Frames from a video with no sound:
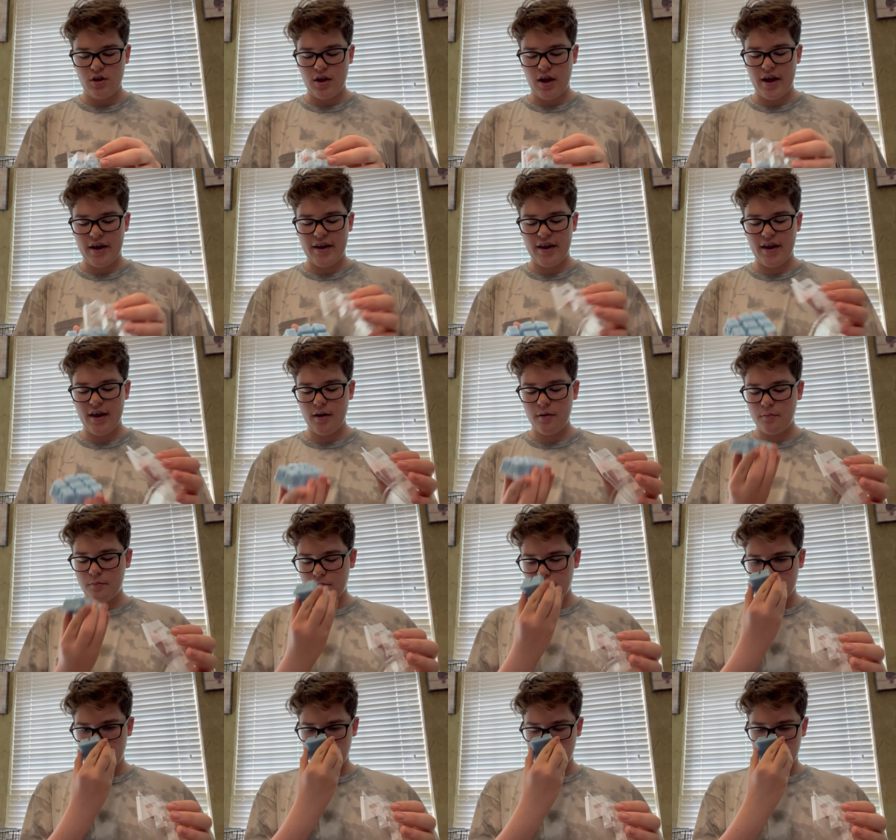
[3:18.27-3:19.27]
I can't.
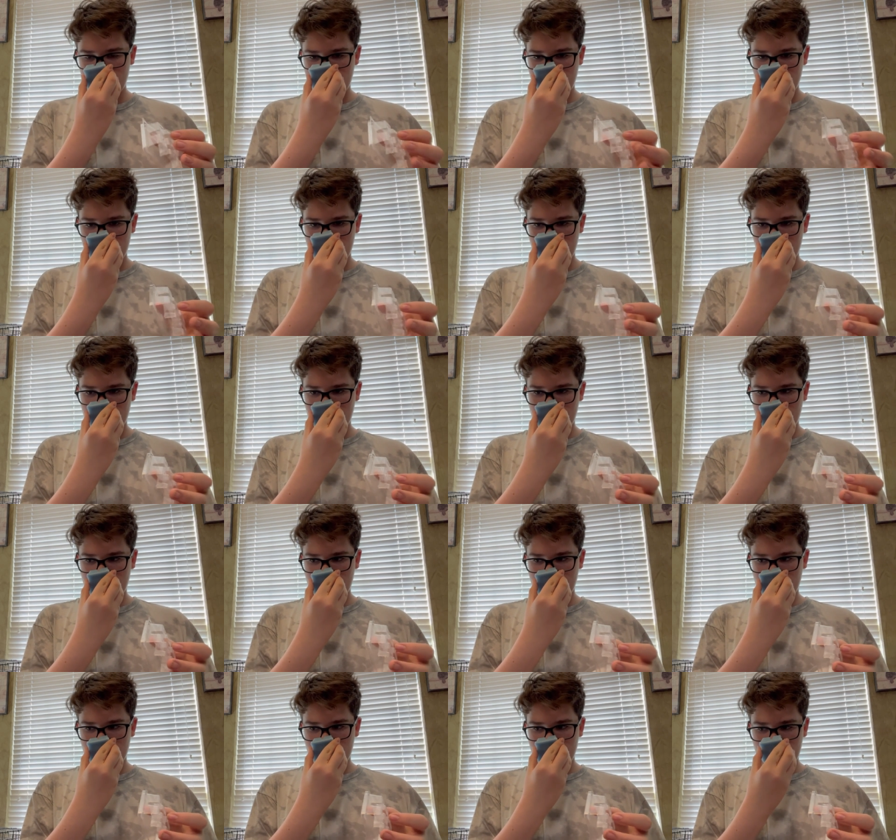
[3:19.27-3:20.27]

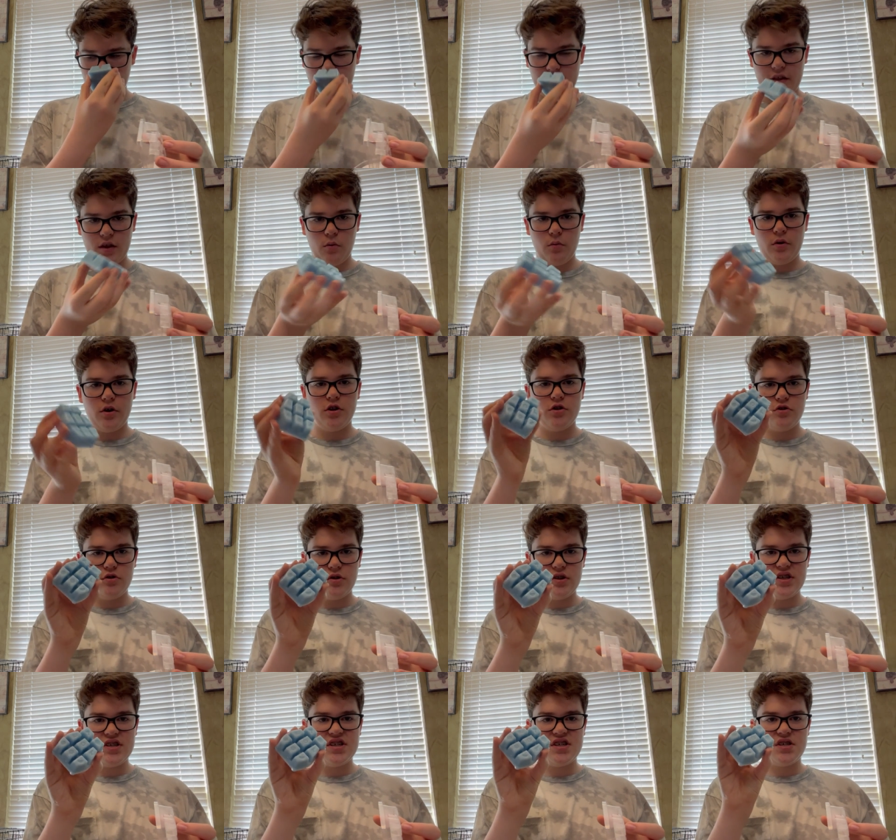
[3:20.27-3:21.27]
And then when you do
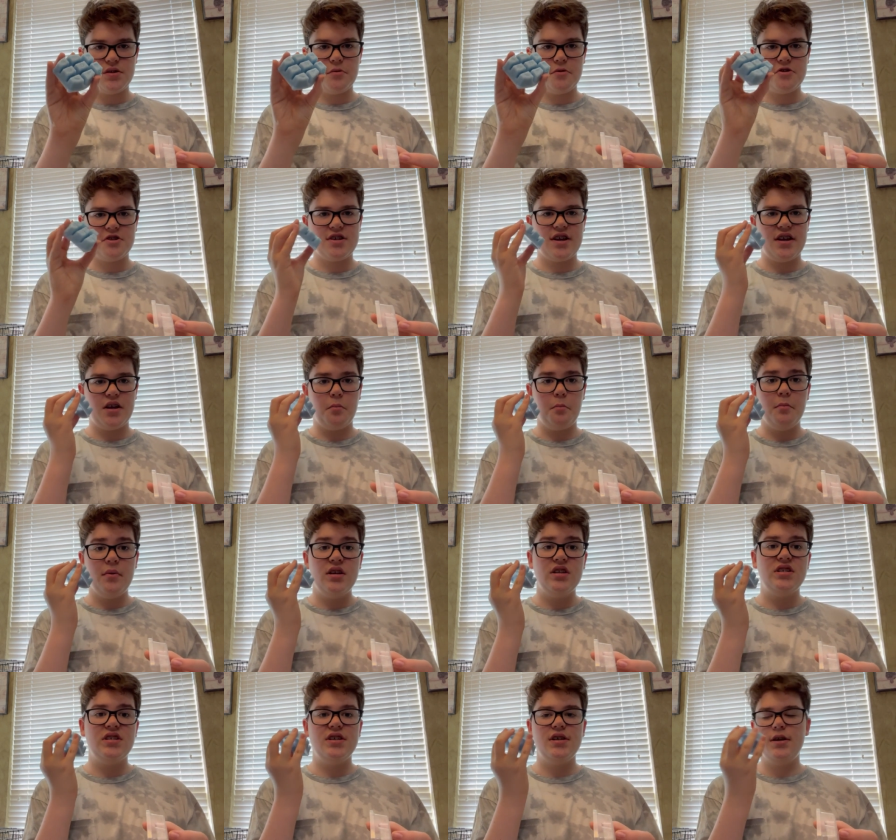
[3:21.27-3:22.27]
this, it smells kind of
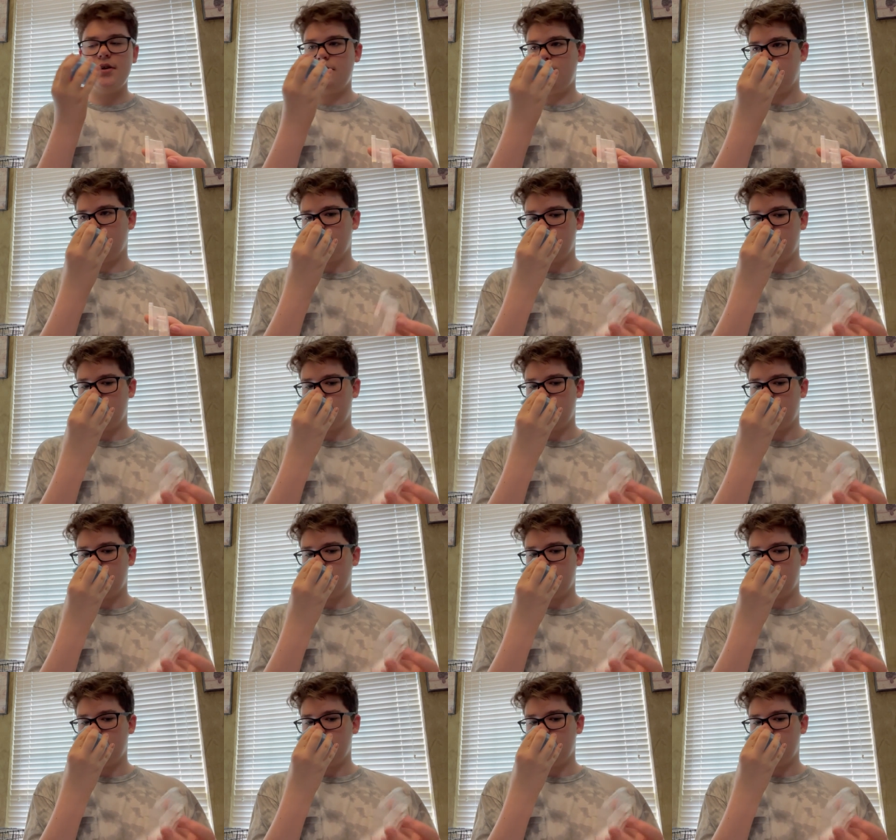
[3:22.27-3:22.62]
minty.